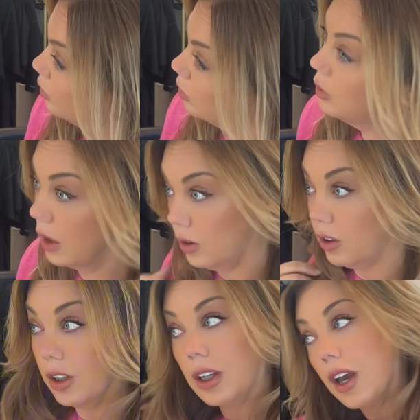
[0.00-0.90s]
Now
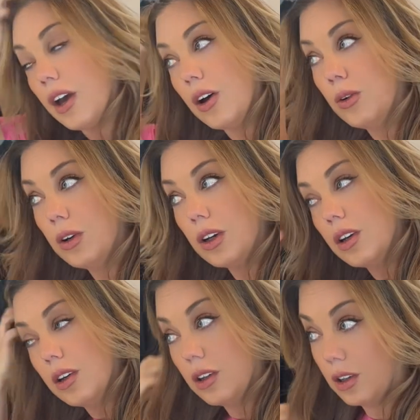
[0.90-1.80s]
look how
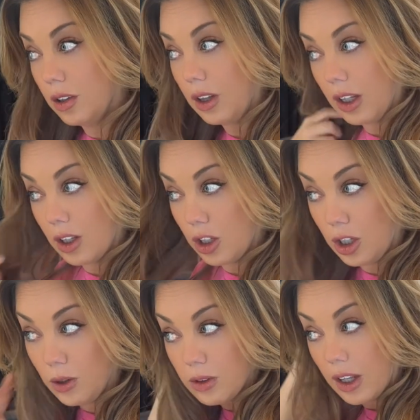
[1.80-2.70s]
like
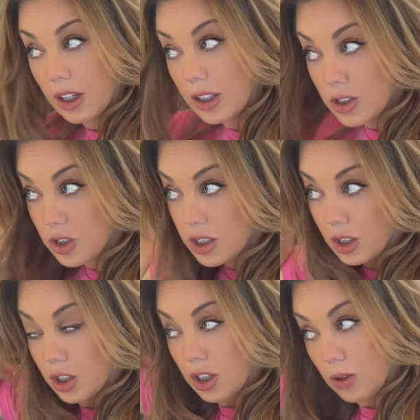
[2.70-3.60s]
cute that is, just a
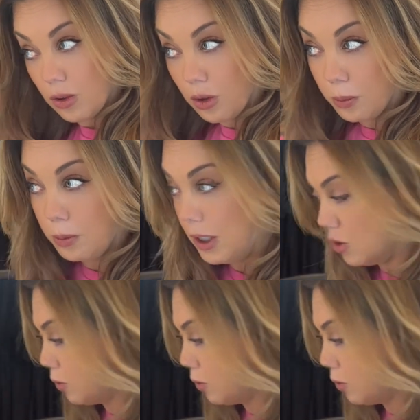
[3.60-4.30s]
cute little beach